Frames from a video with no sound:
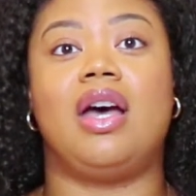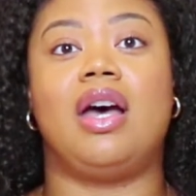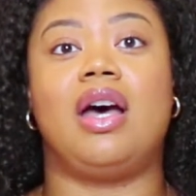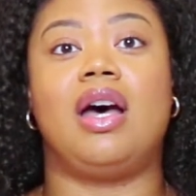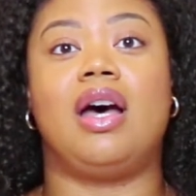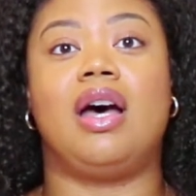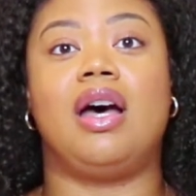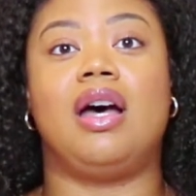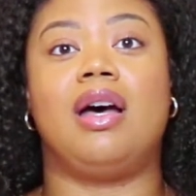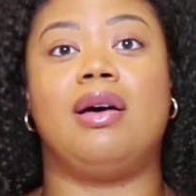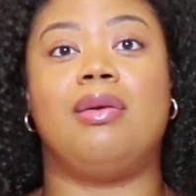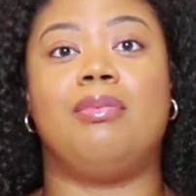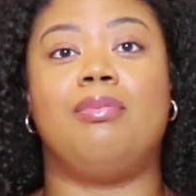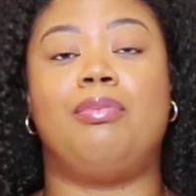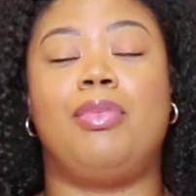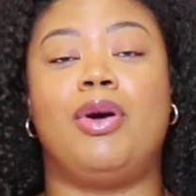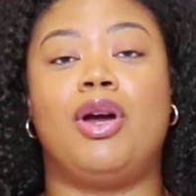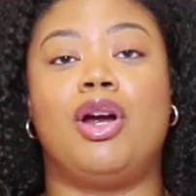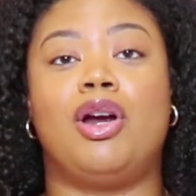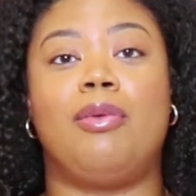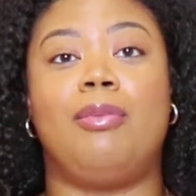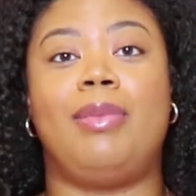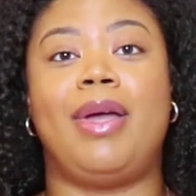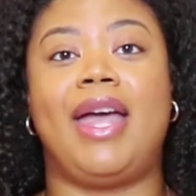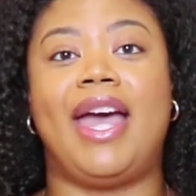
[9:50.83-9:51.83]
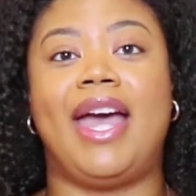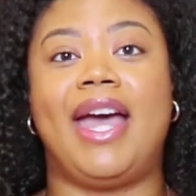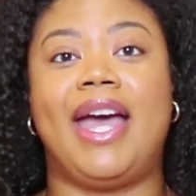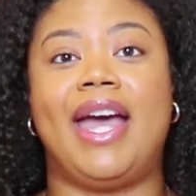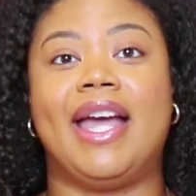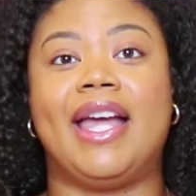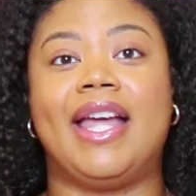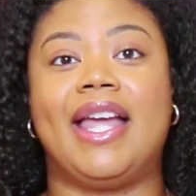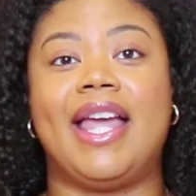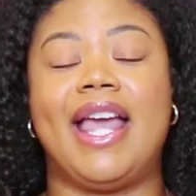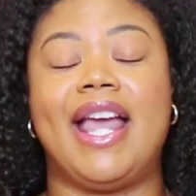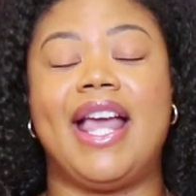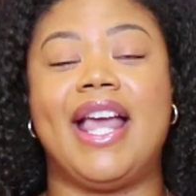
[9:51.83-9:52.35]
per
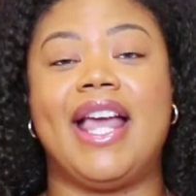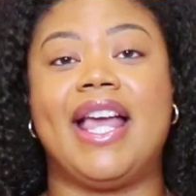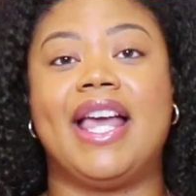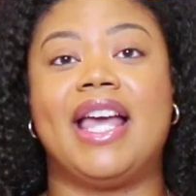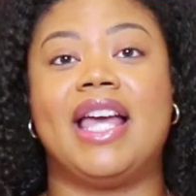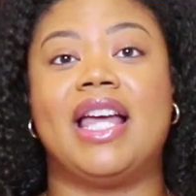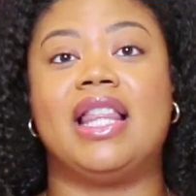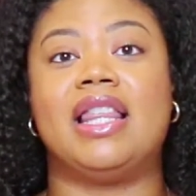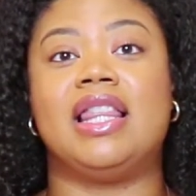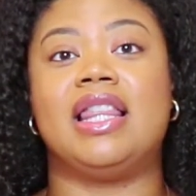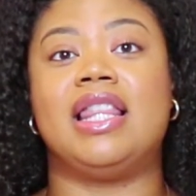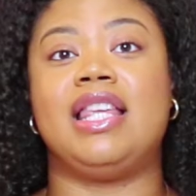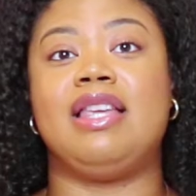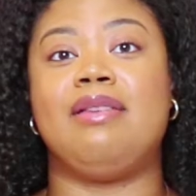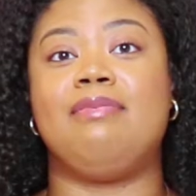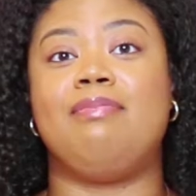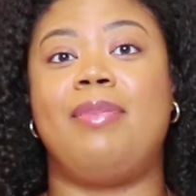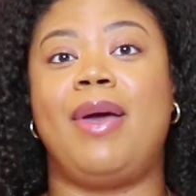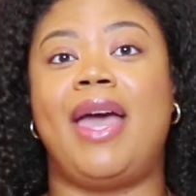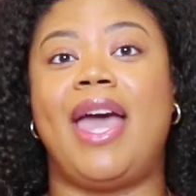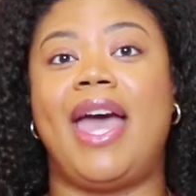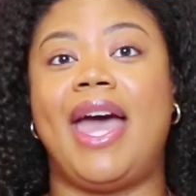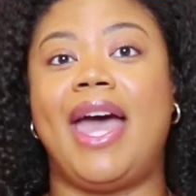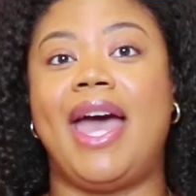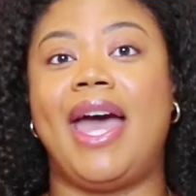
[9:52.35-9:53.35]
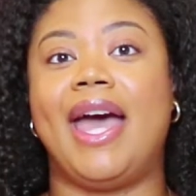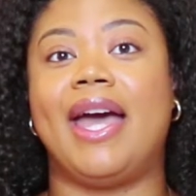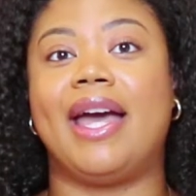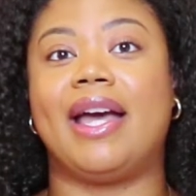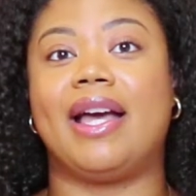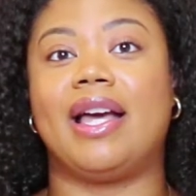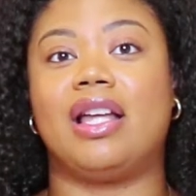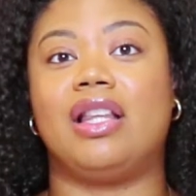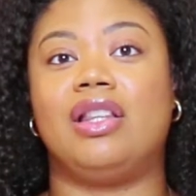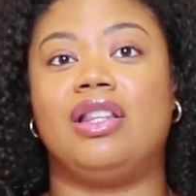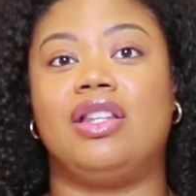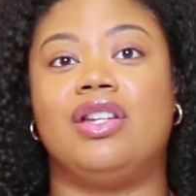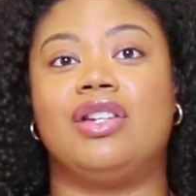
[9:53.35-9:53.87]
bag, and the
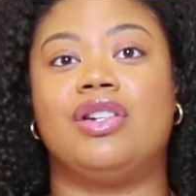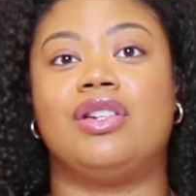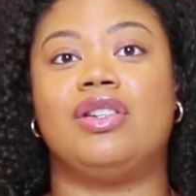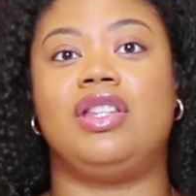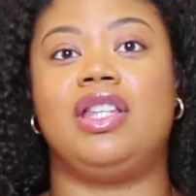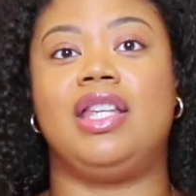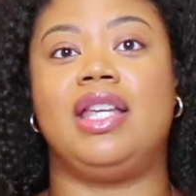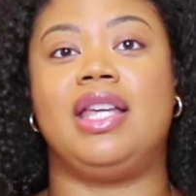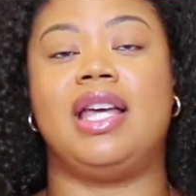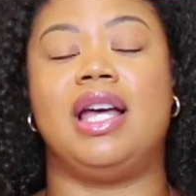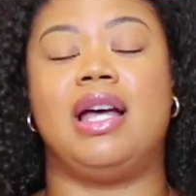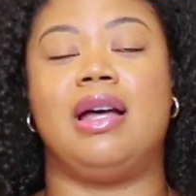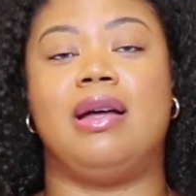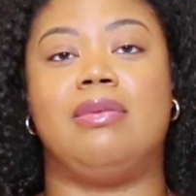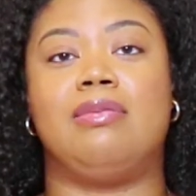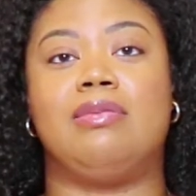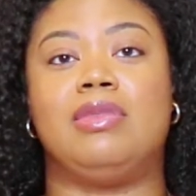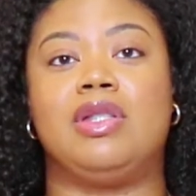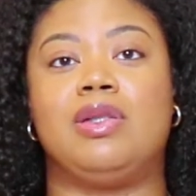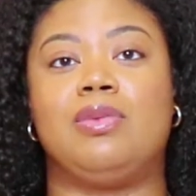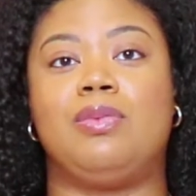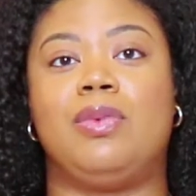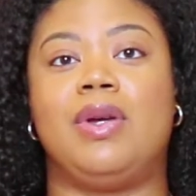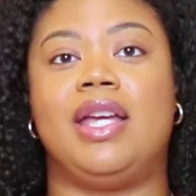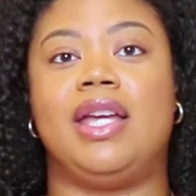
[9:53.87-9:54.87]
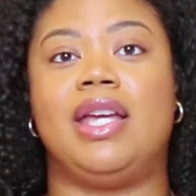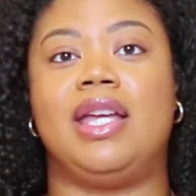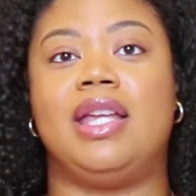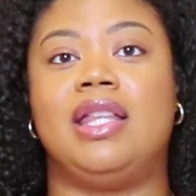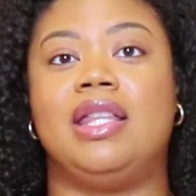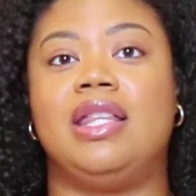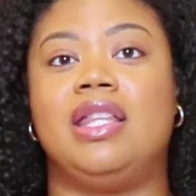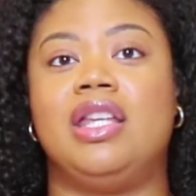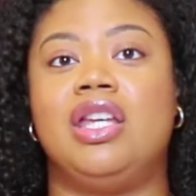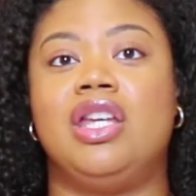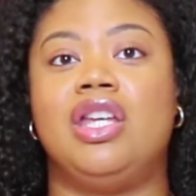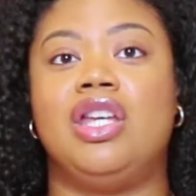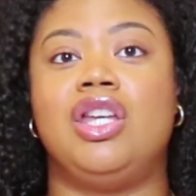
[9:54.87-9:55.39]
pack literally comes
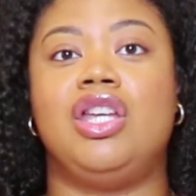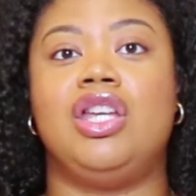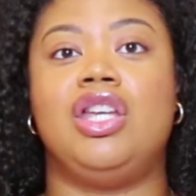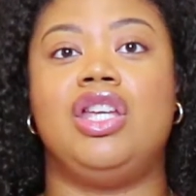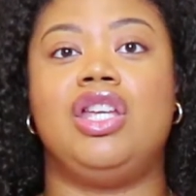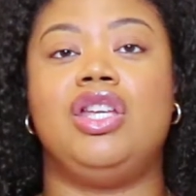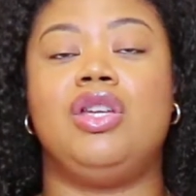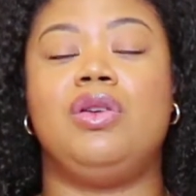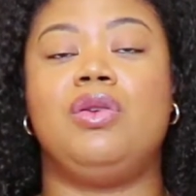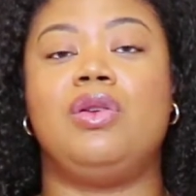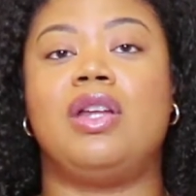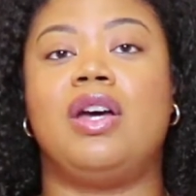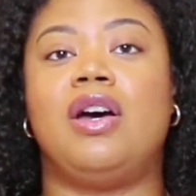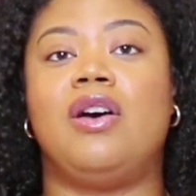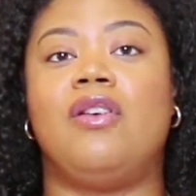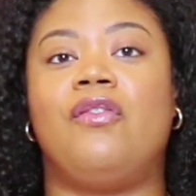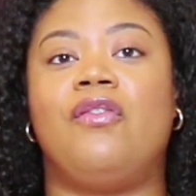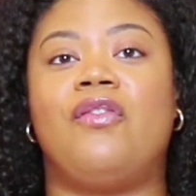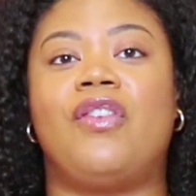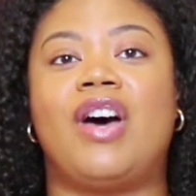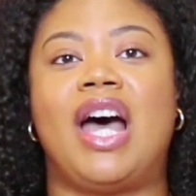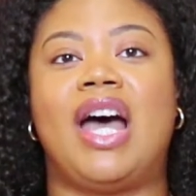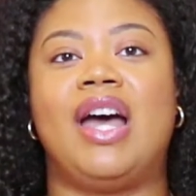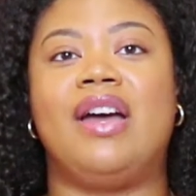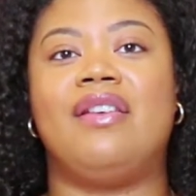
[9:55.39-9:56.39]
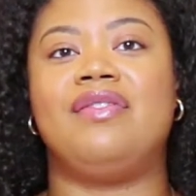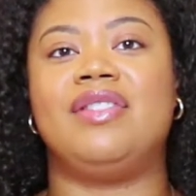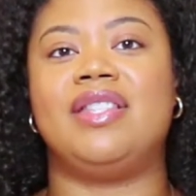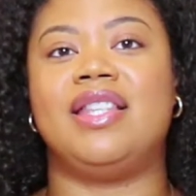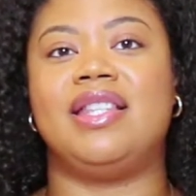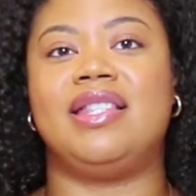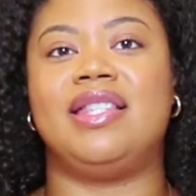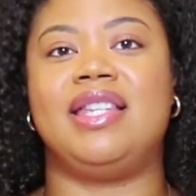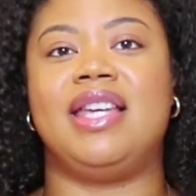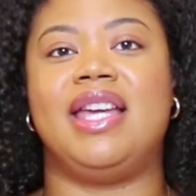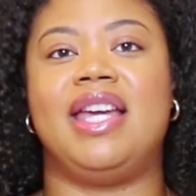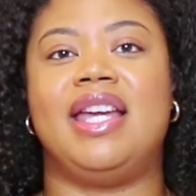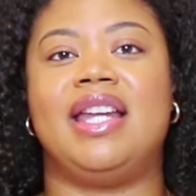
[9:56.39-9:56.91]
with you know, 5
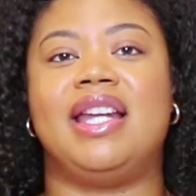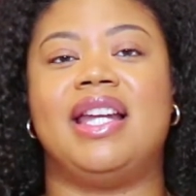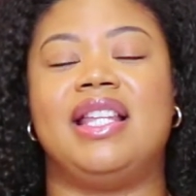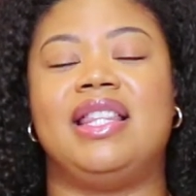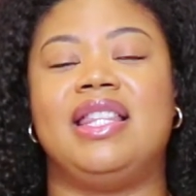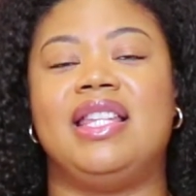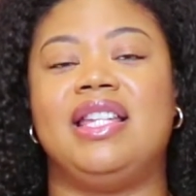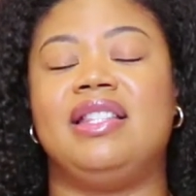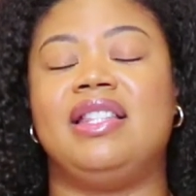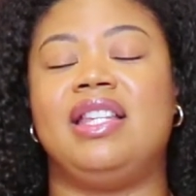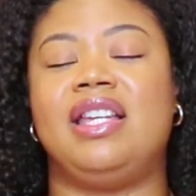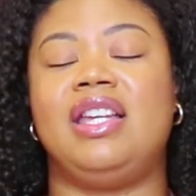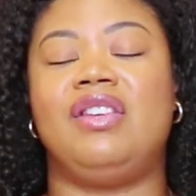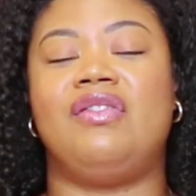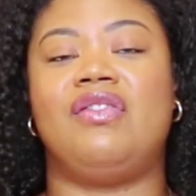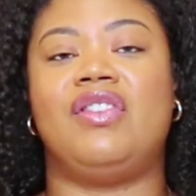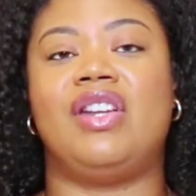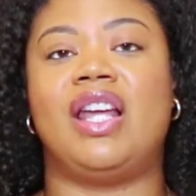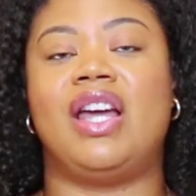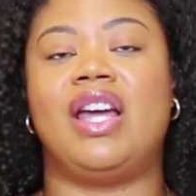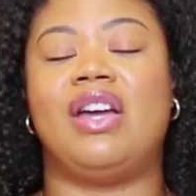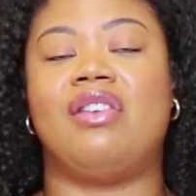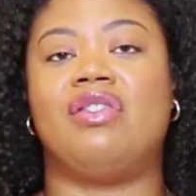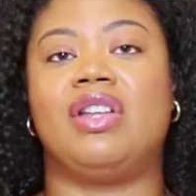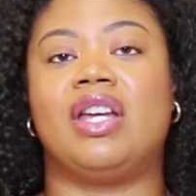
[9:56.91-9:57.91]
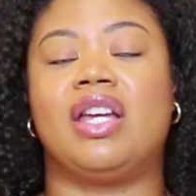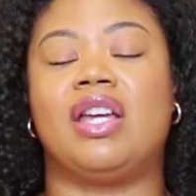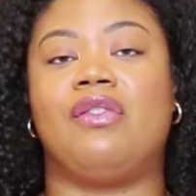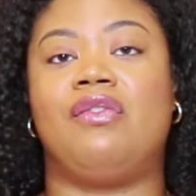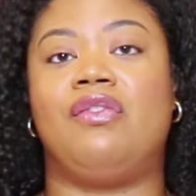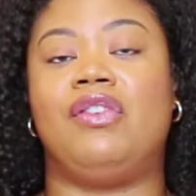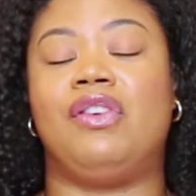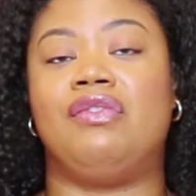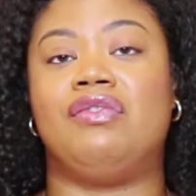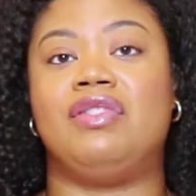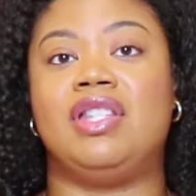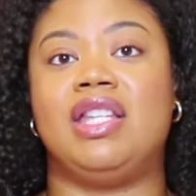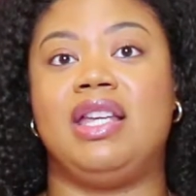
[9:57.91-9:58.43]
to 10. I think they even have like a
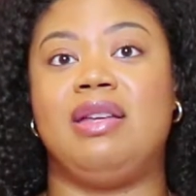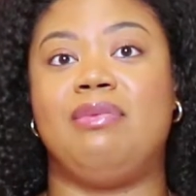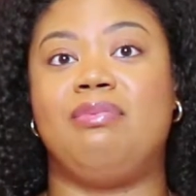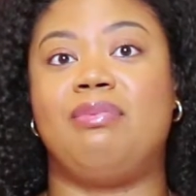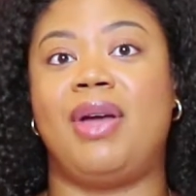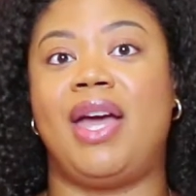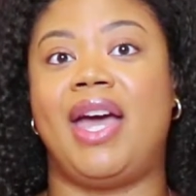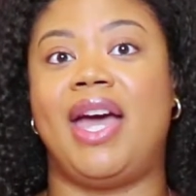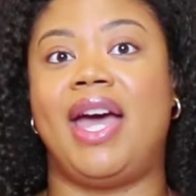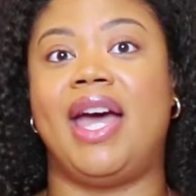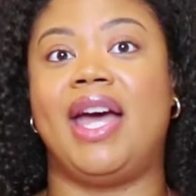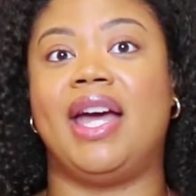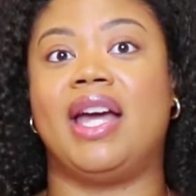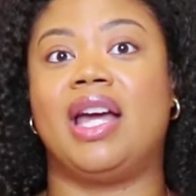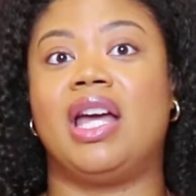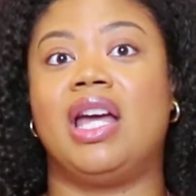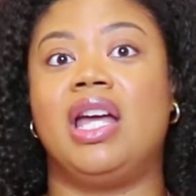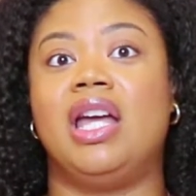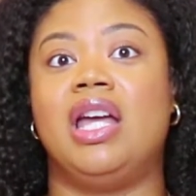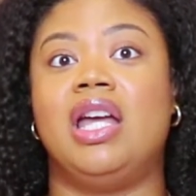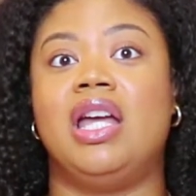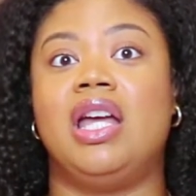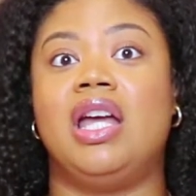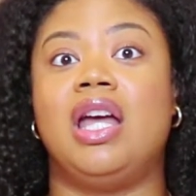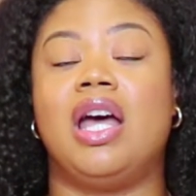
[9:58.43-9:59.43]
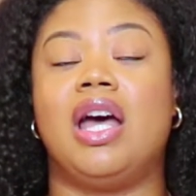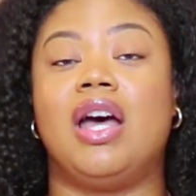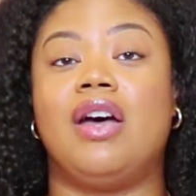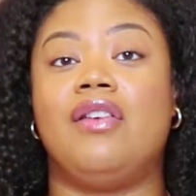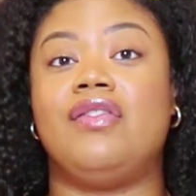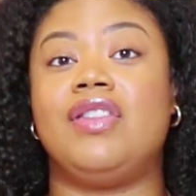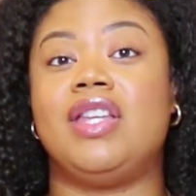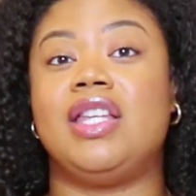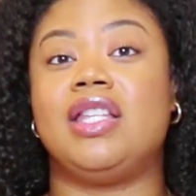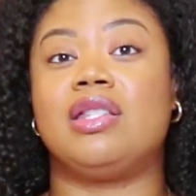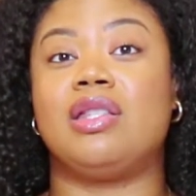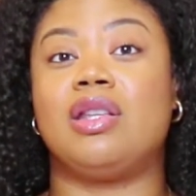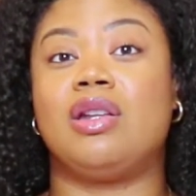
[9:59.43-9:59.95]
15 pack of
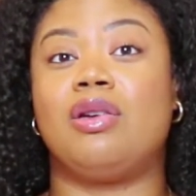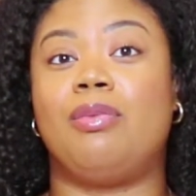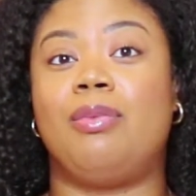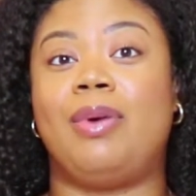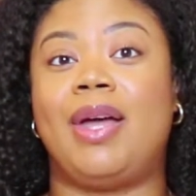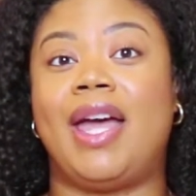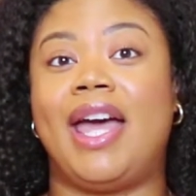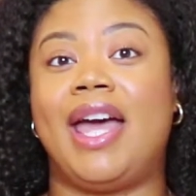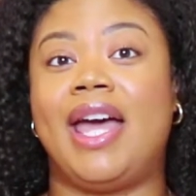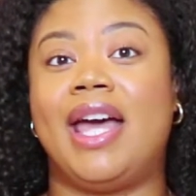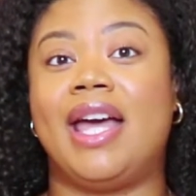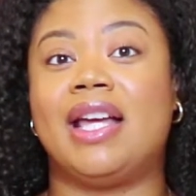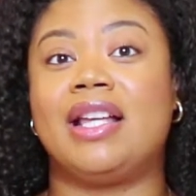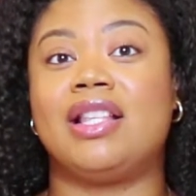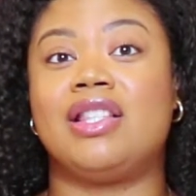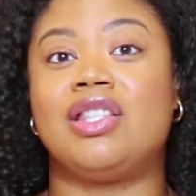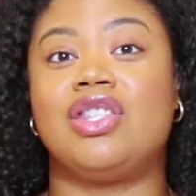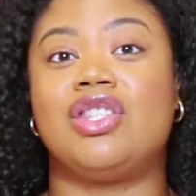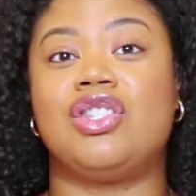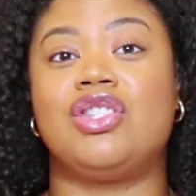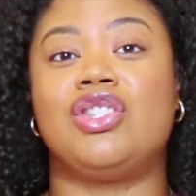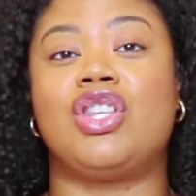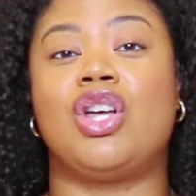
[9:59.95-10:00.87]
these little bags.